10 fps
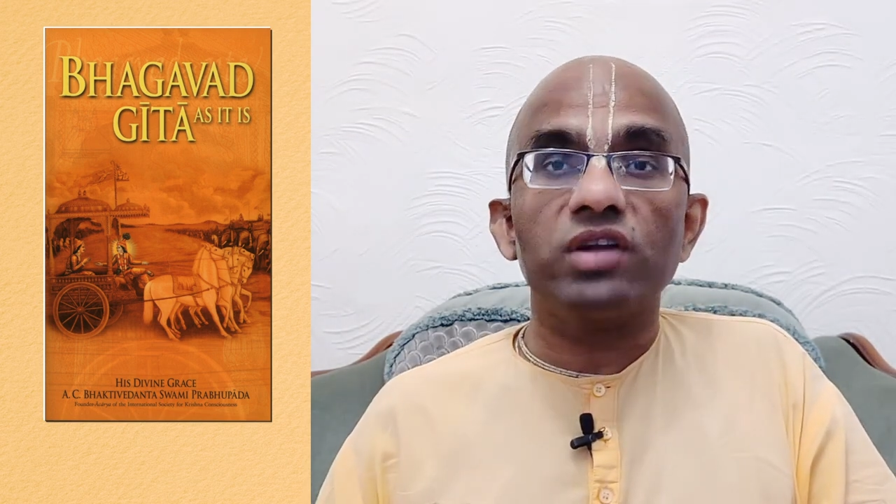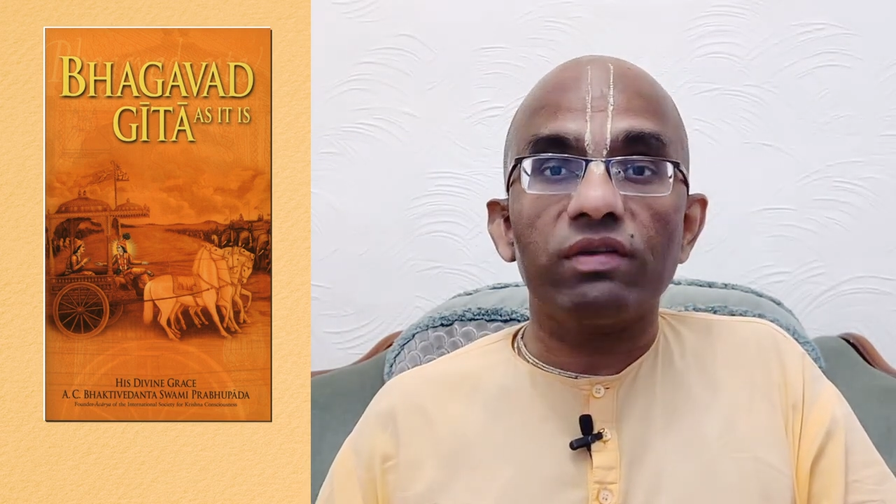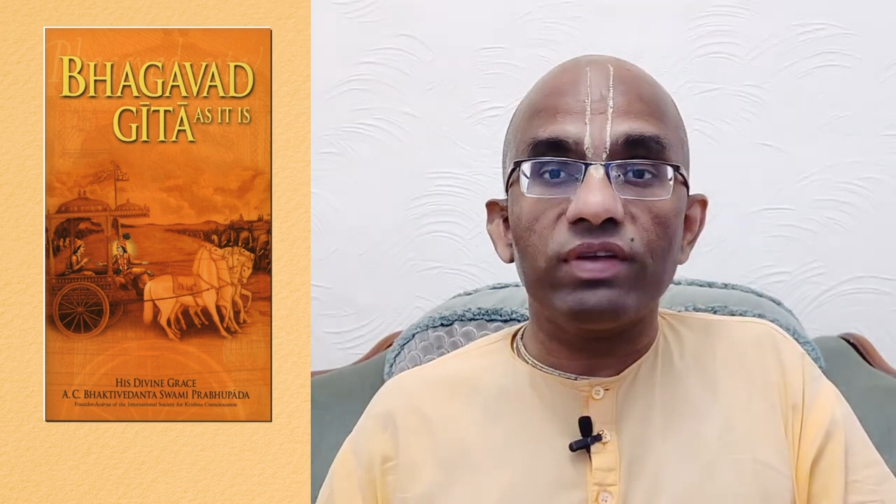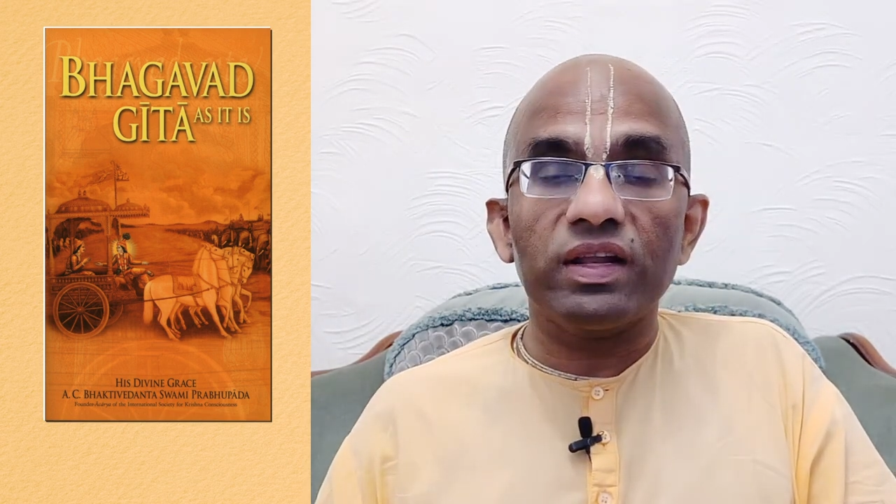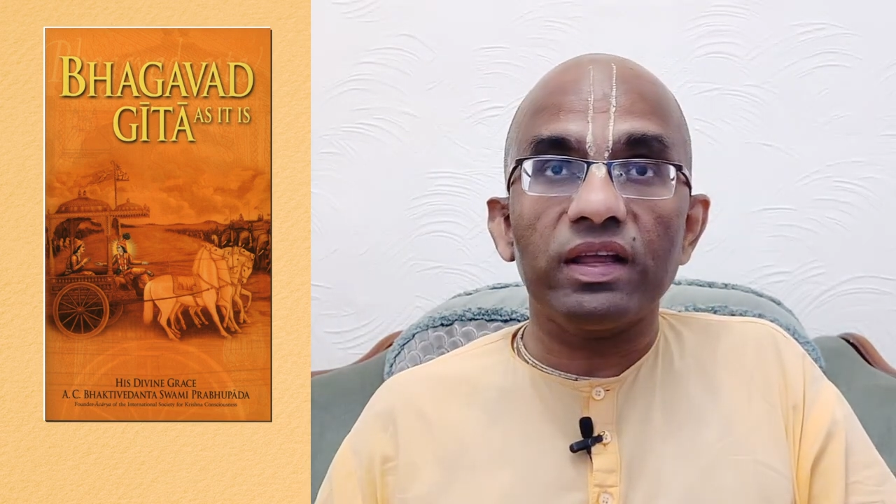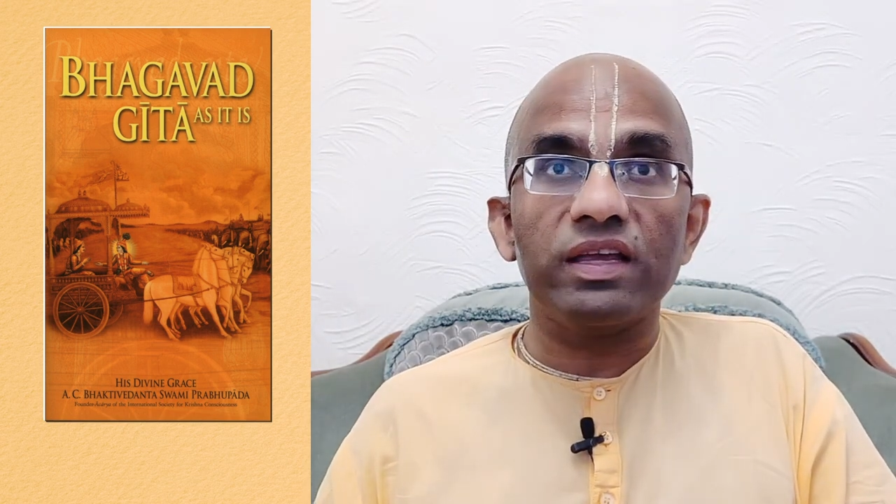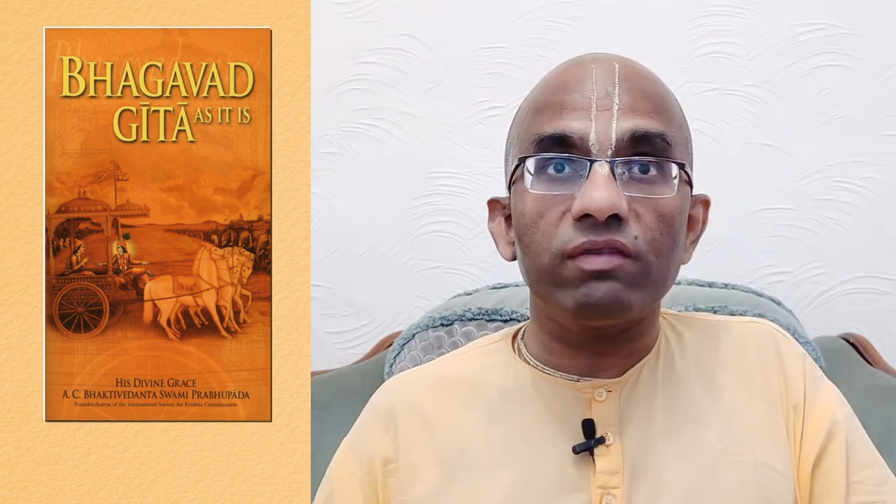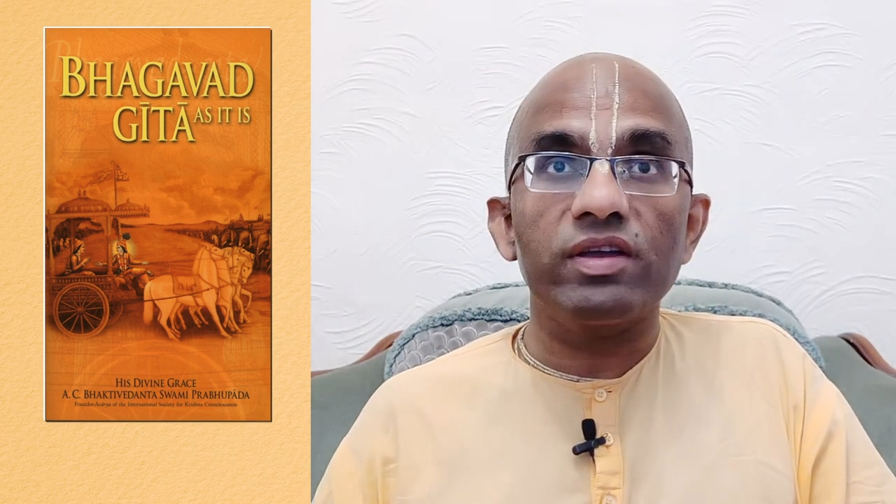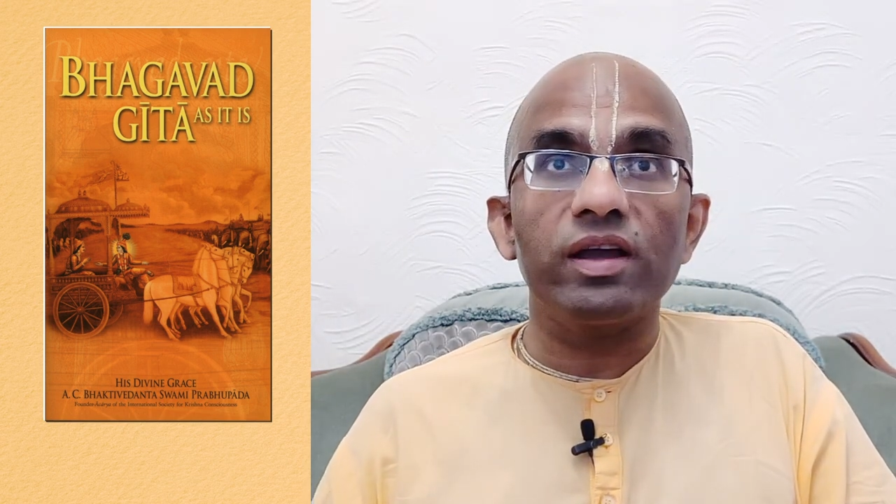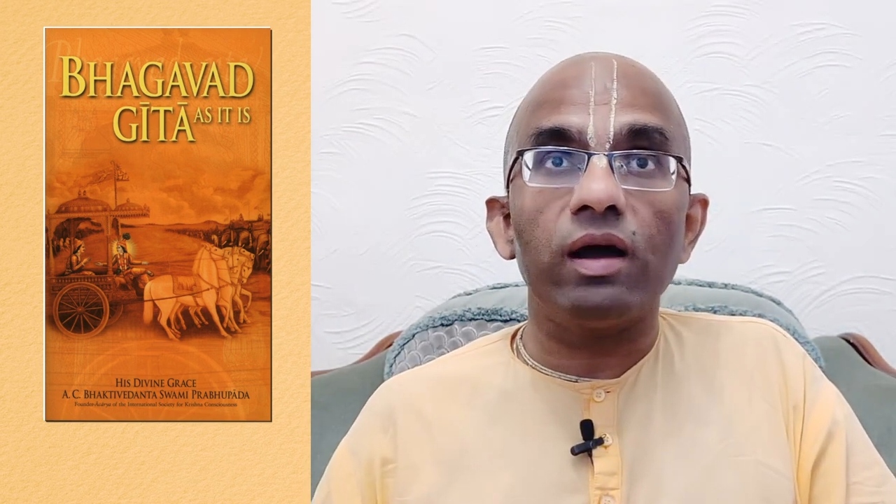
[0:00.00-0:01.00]
start feeling like
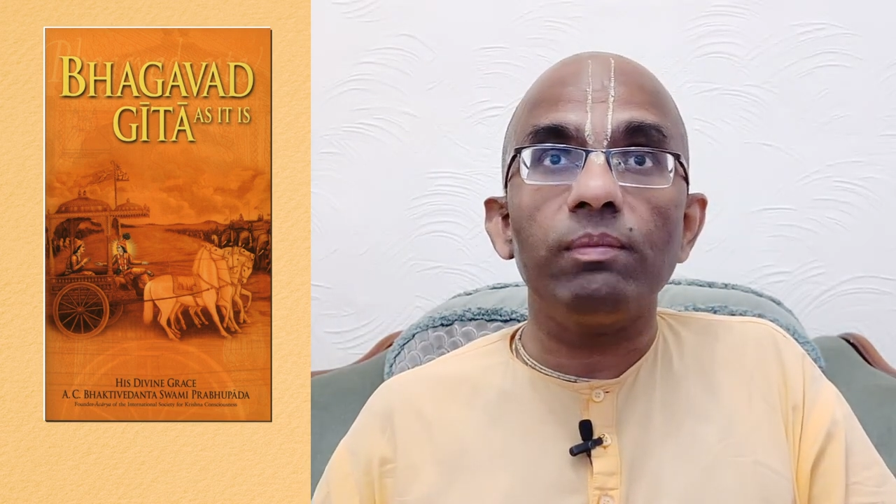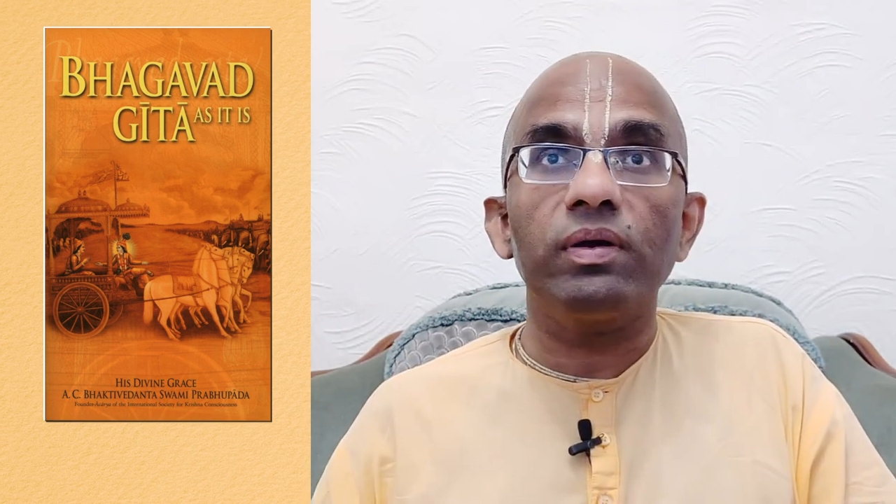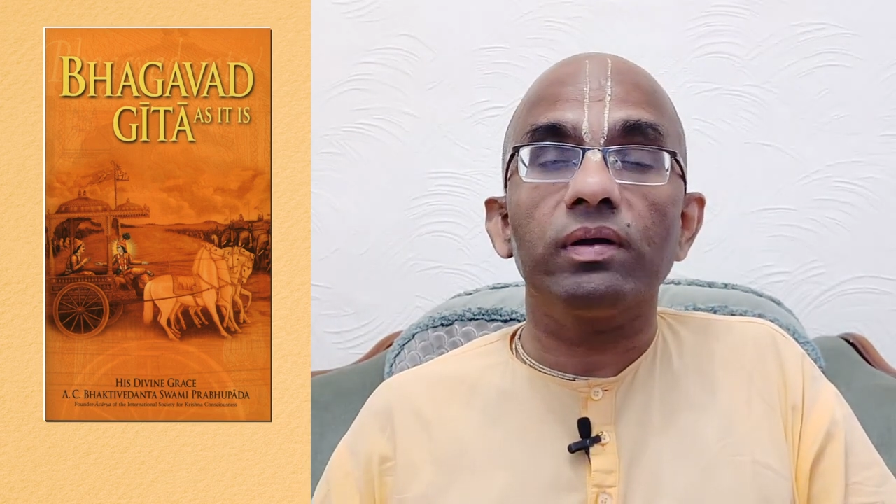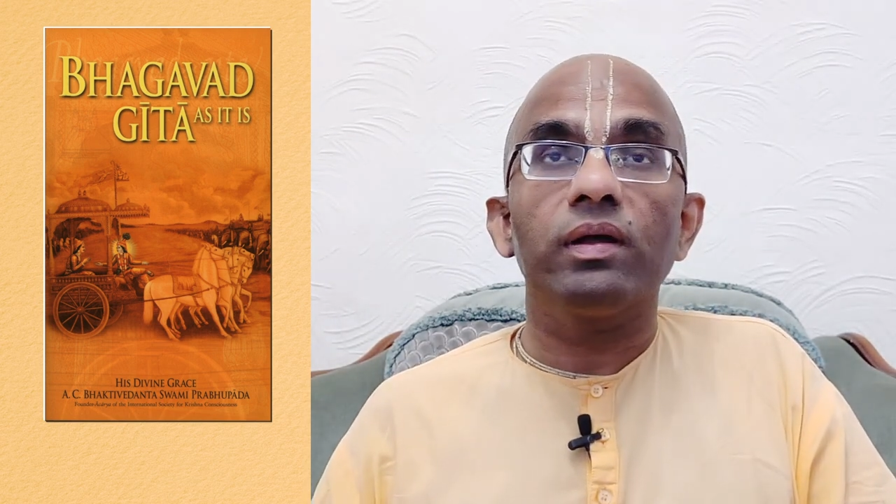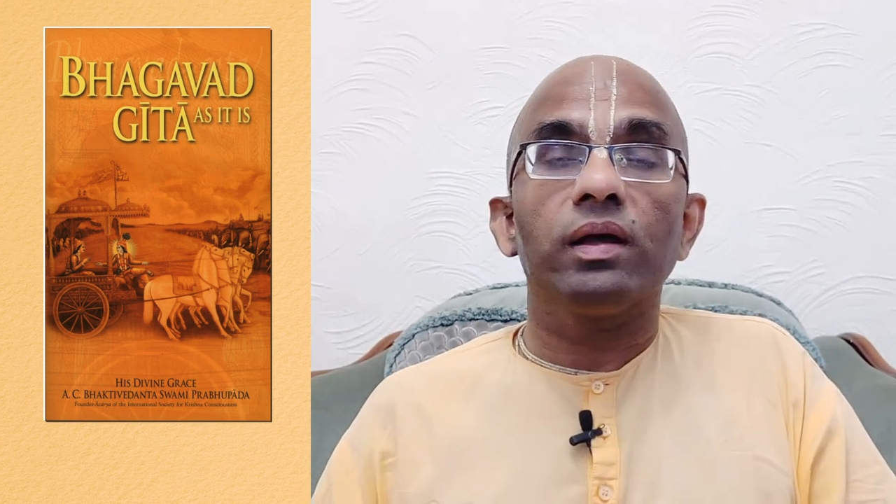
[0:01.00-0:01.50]
giving up,